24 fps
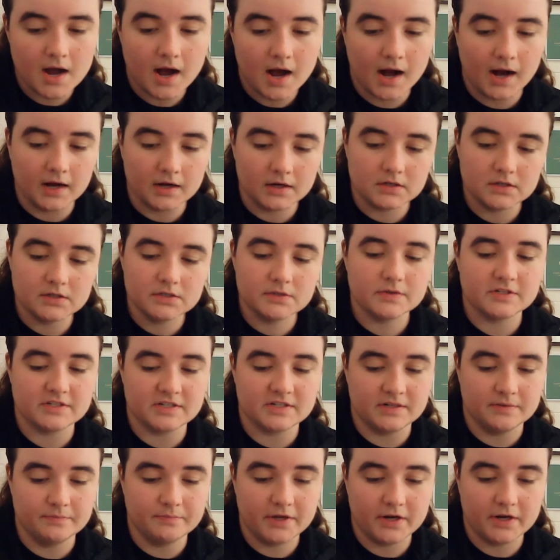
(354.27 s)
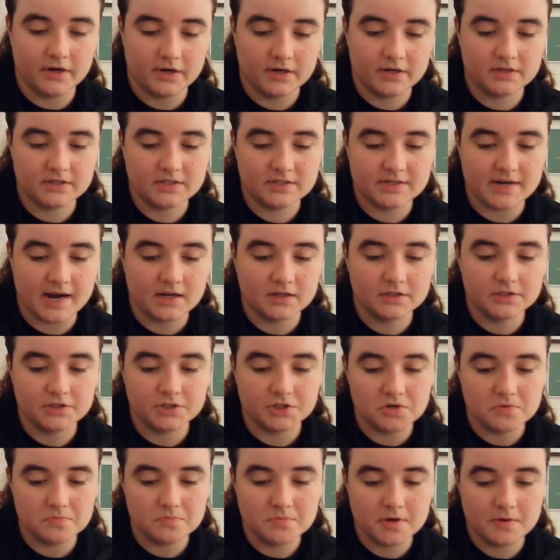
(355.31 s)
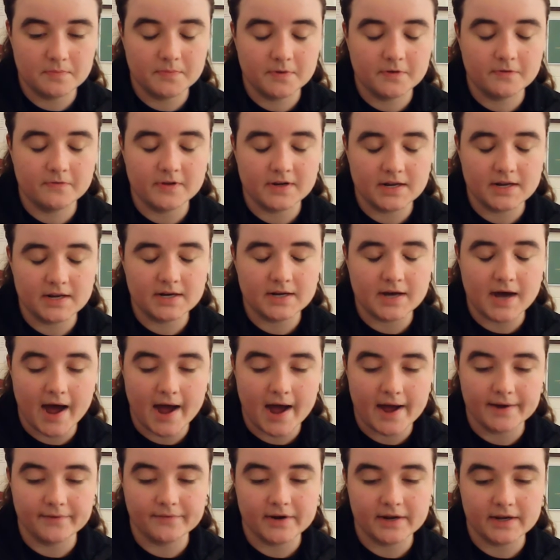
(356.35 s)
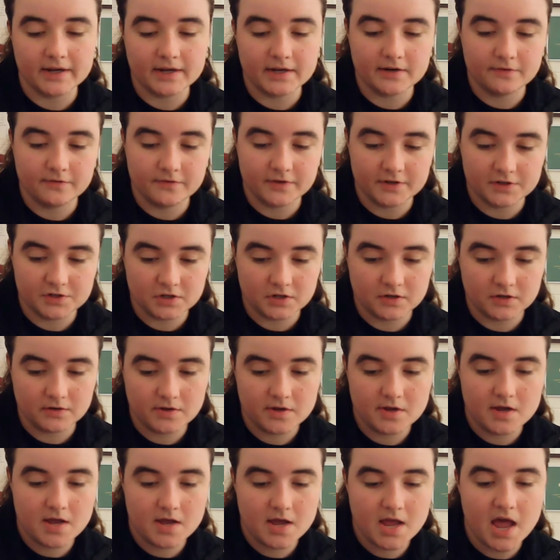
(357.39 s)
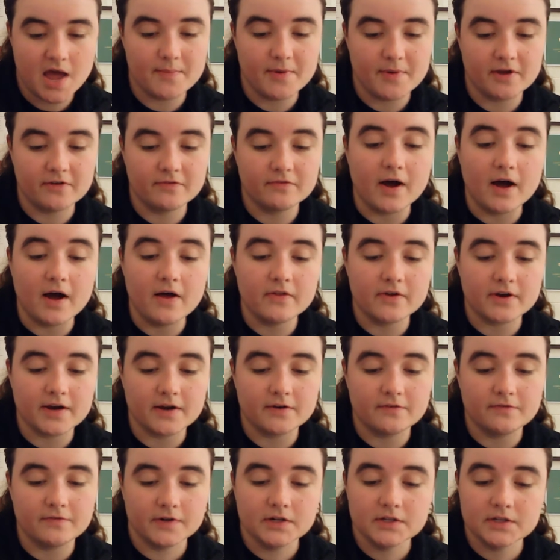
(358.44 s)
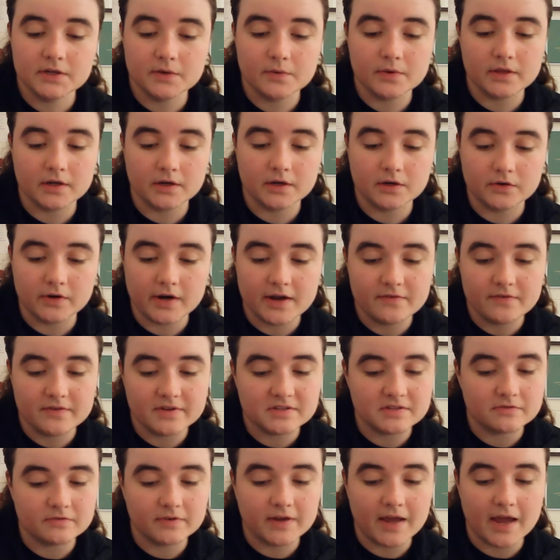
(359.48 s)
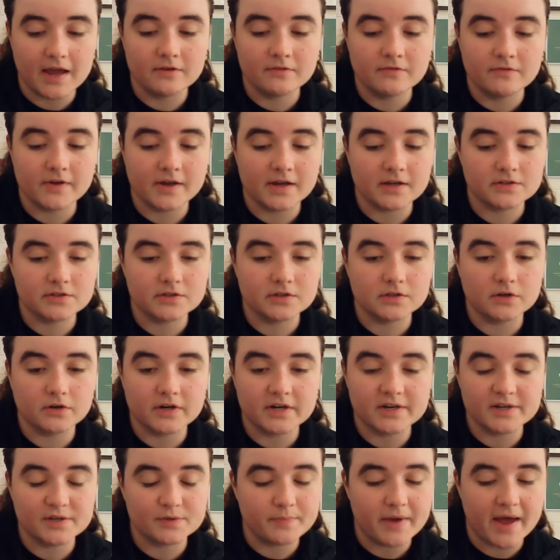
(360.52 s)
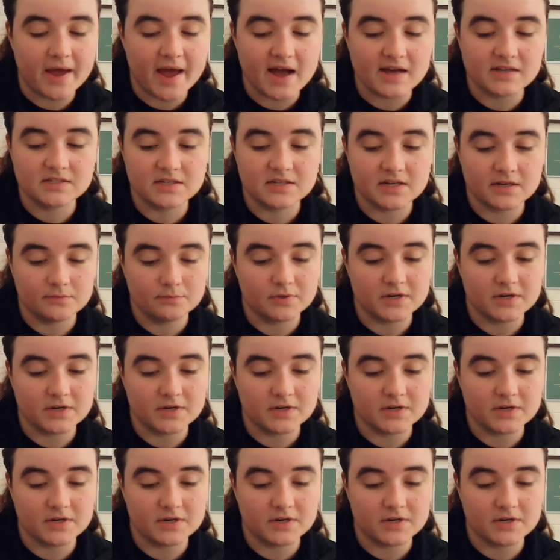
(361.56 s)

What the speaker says: Uncle's was an imperial-style tomb, befitting a high-ranking official, and my father had filled it with engravings of Kei Feng's glorious past and